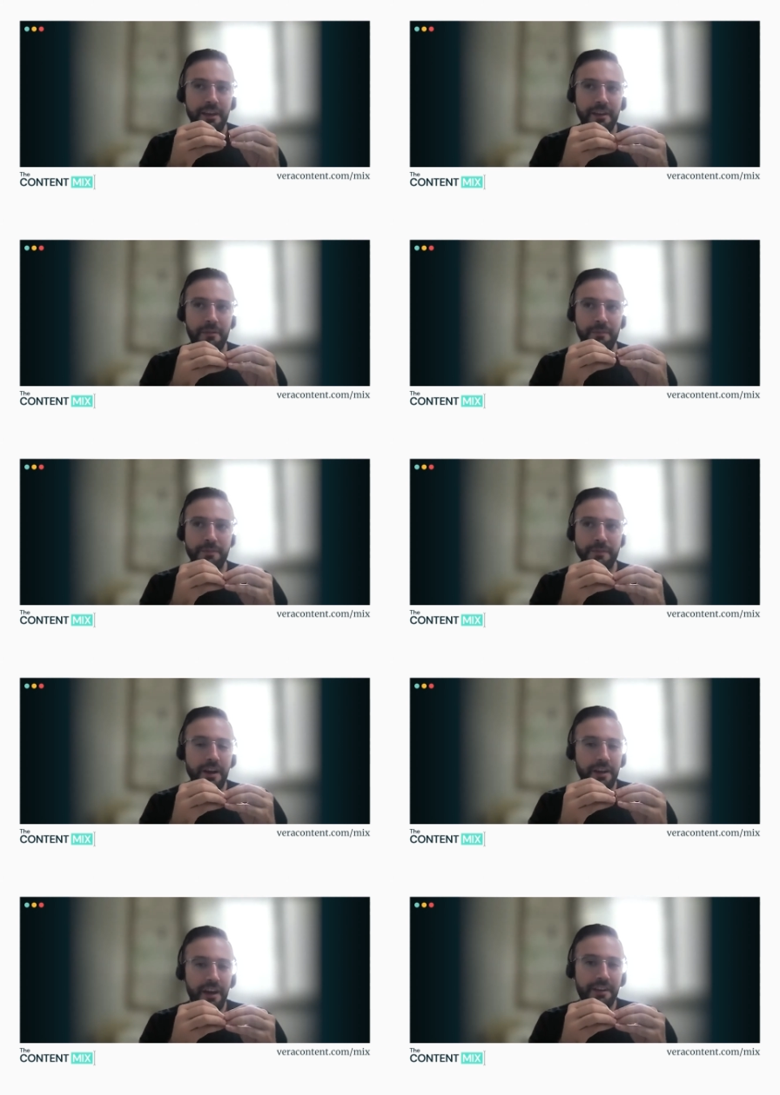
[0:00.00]
your
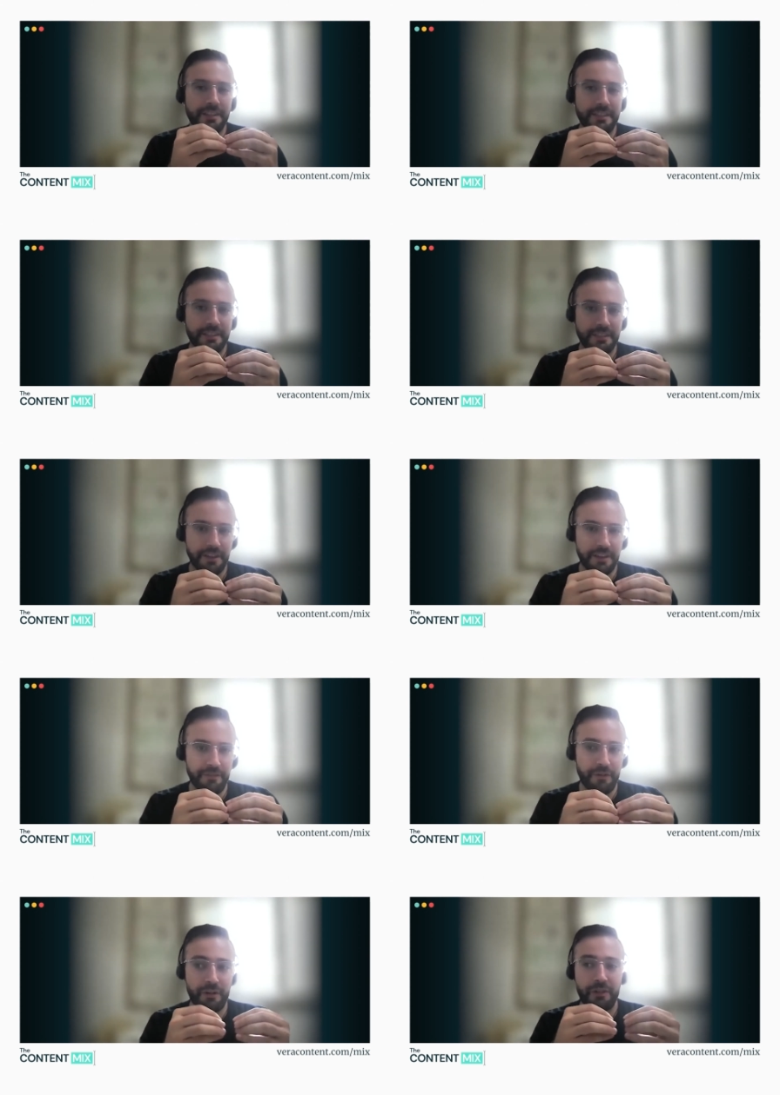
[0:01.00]
target audience is looking
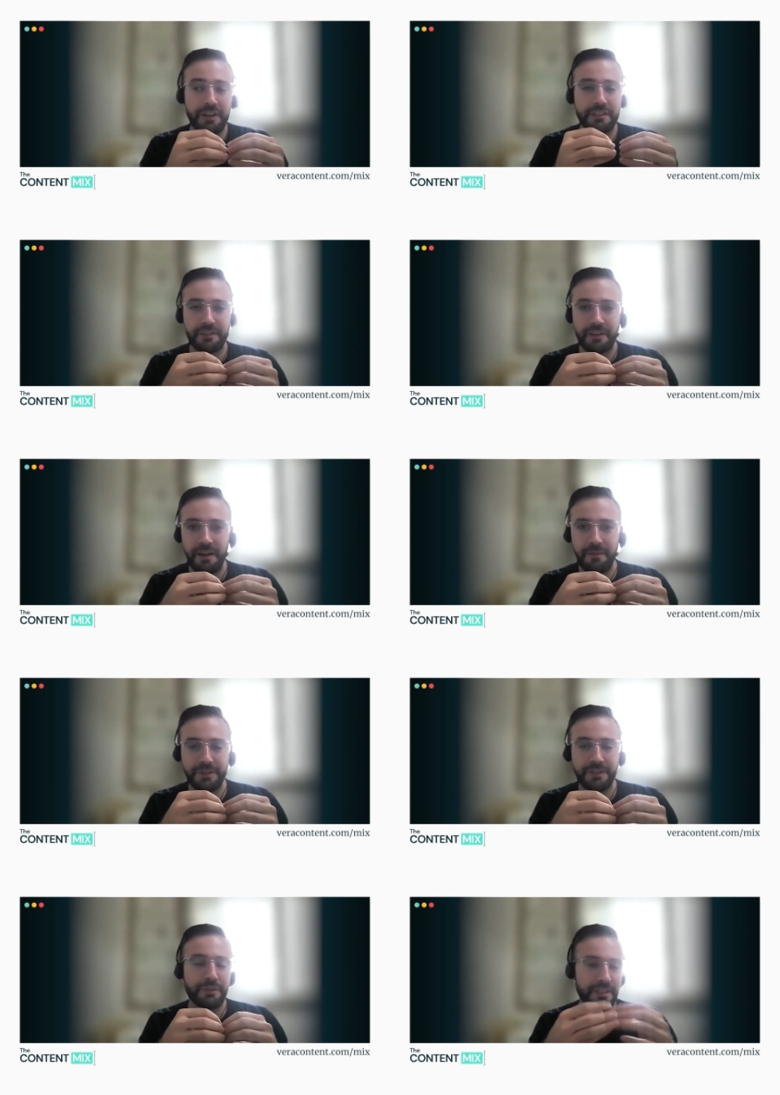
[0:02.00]
for, looking to
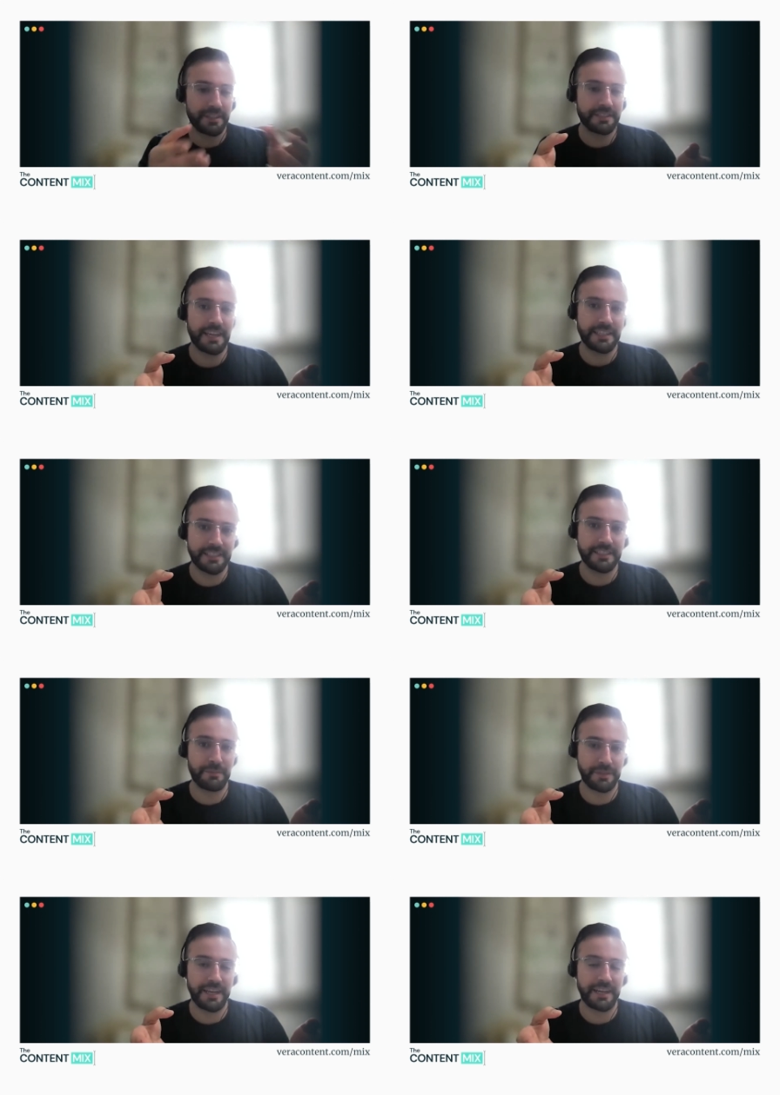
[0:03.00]
accomplish, which in this case is to
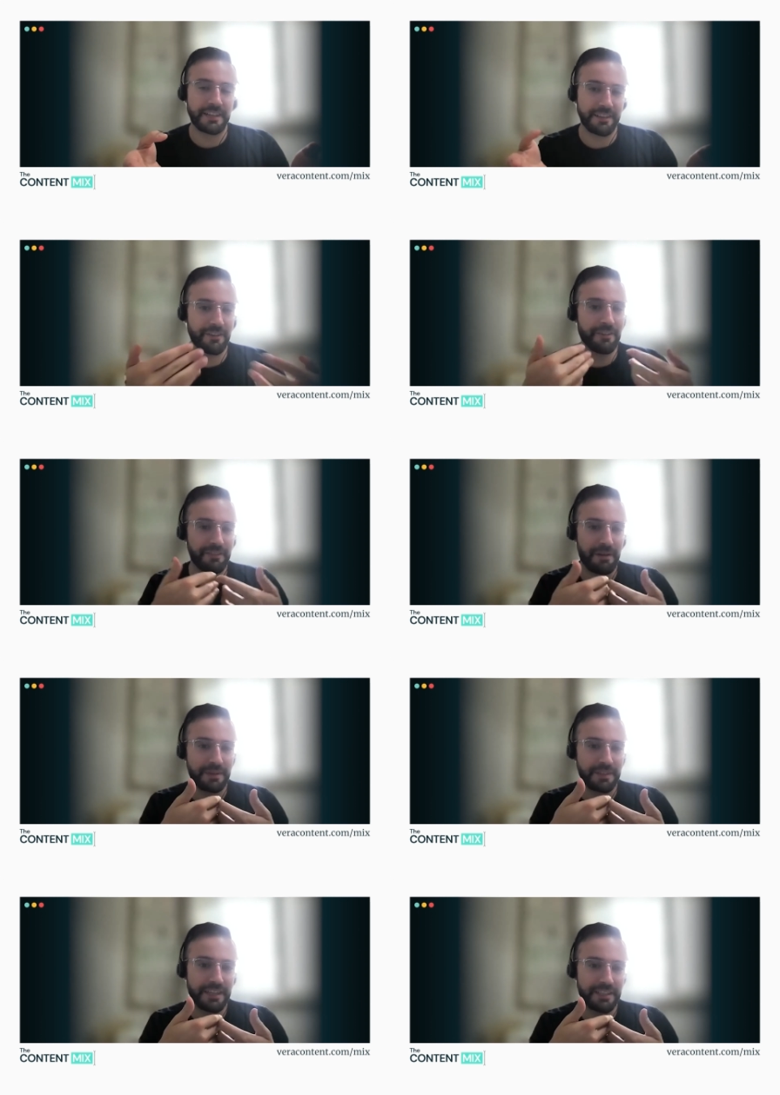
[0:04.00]
protect, their
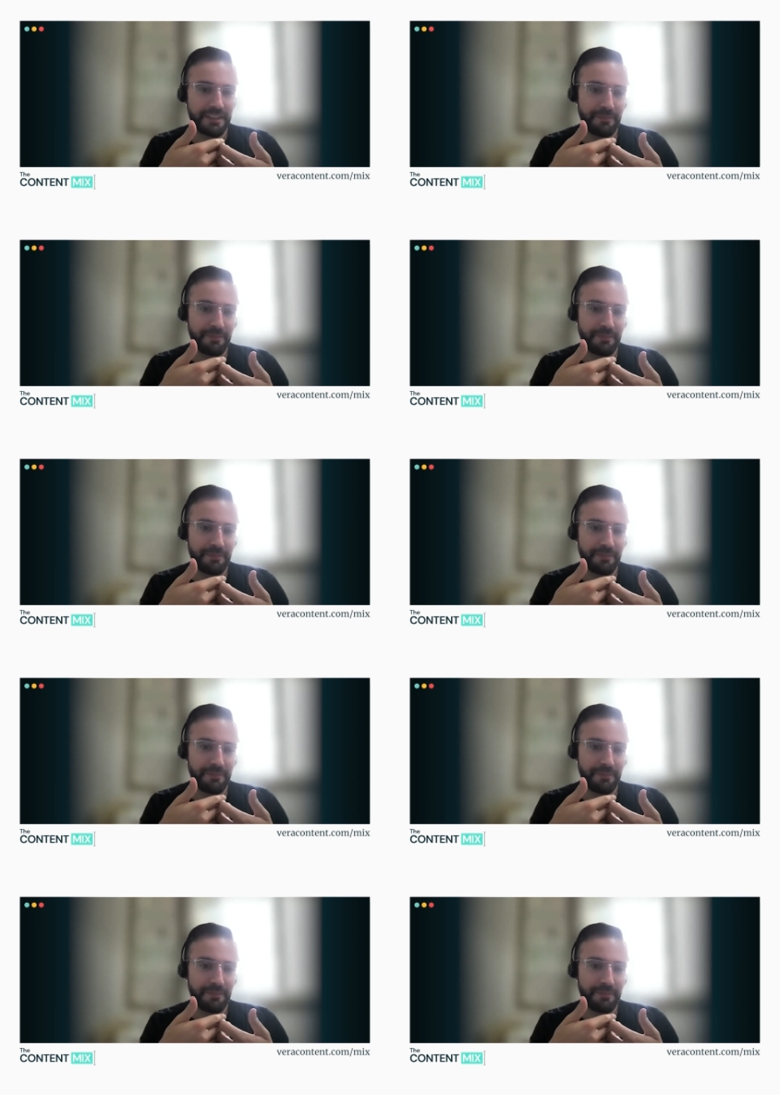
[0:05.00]
reputation.